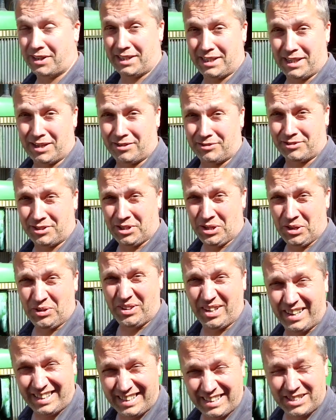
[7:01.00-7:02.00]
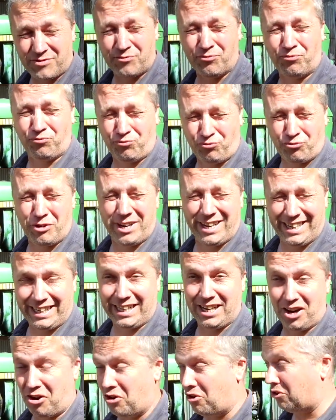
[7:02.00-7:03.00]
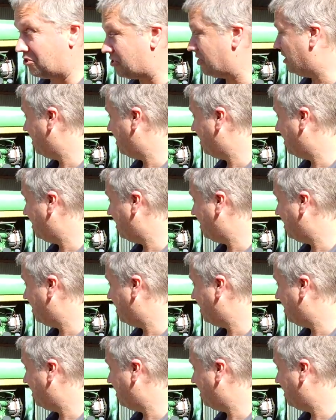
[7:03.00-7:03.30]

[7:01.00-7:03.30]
Friday afternoon and it's really hot.